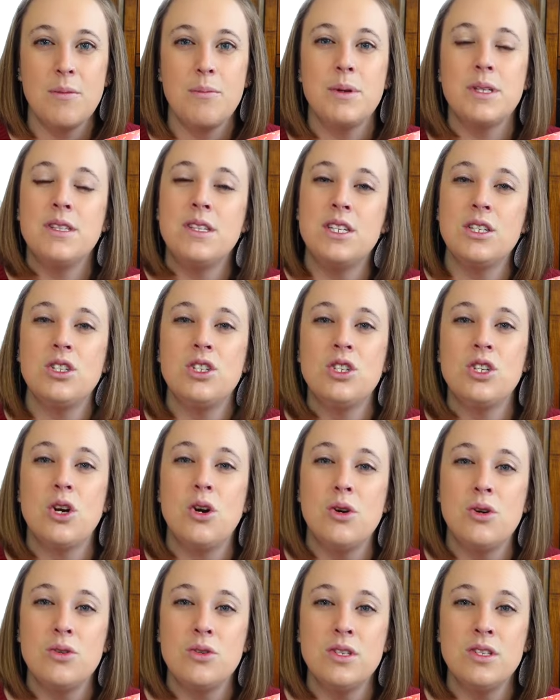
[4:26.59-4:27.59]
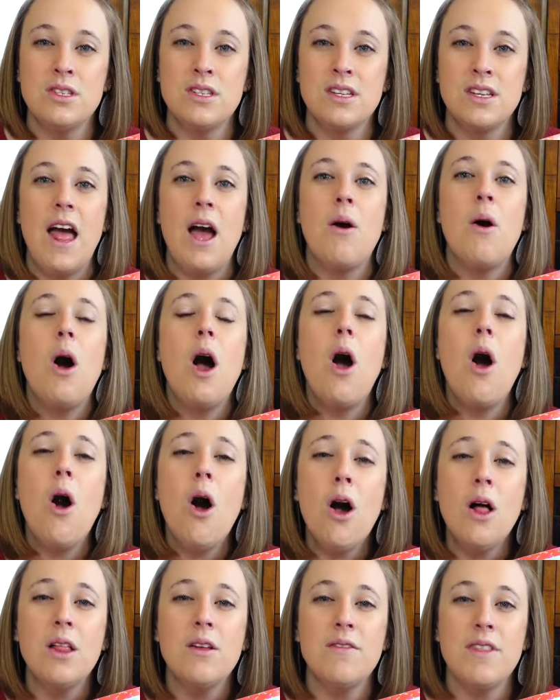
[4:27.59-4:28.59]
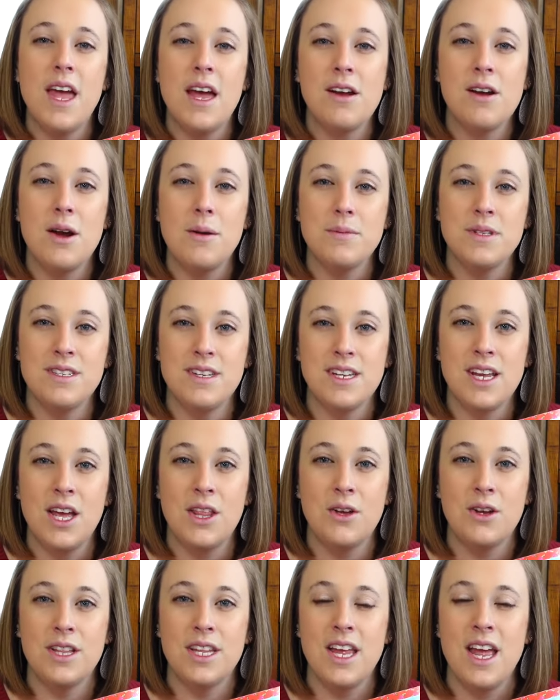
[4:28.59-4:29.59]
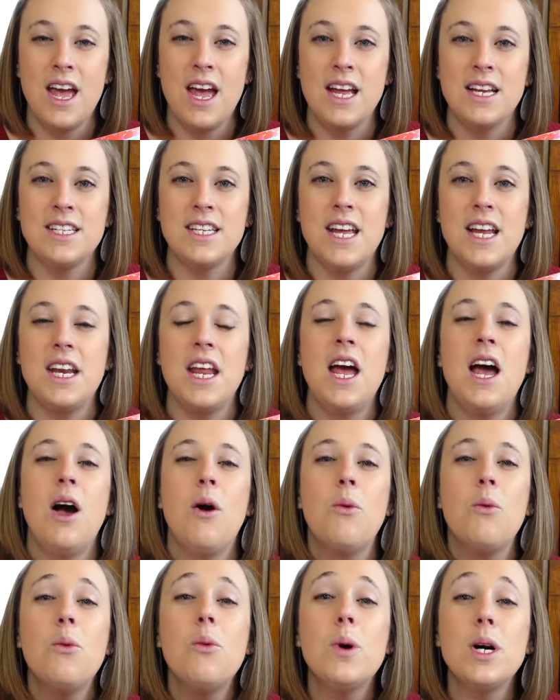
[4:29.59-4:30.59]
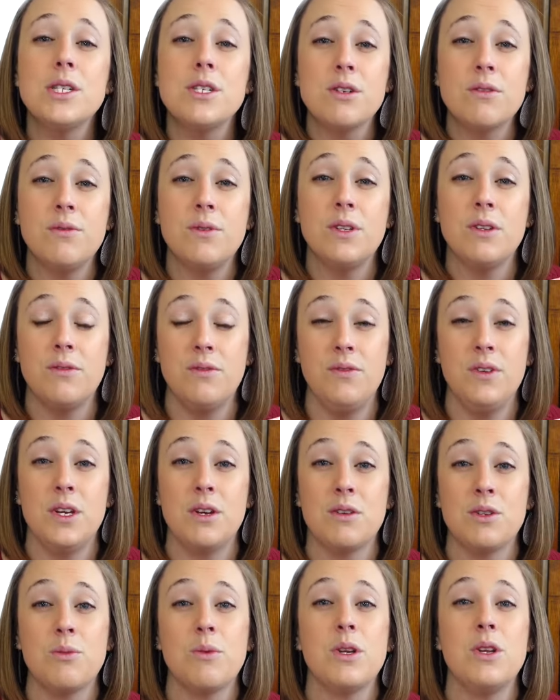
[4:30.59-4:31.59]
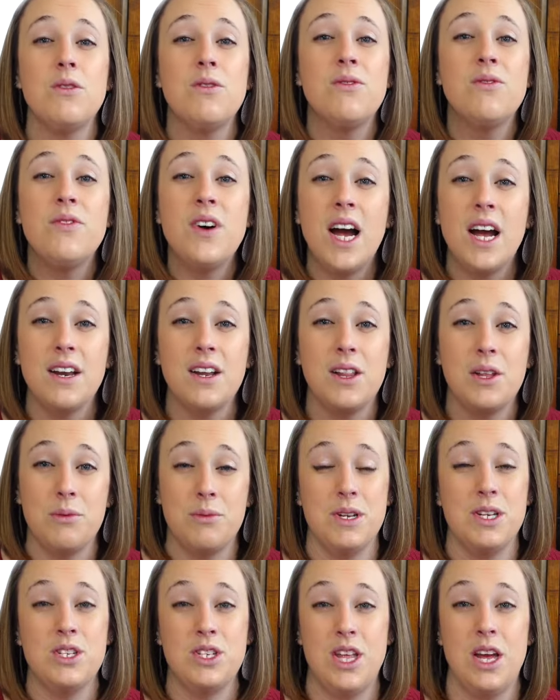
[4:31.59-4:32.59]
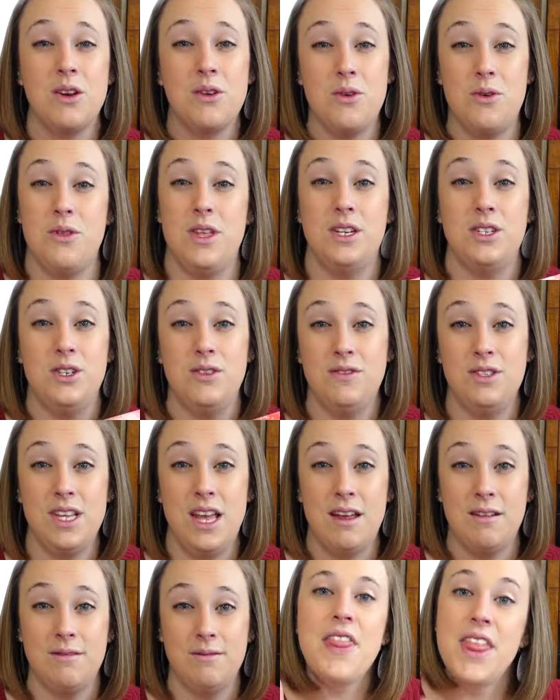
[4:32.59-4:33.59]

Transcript: But this shows how all of that comes together in the end and how wonderful it feels when you finally reach that goal that you set.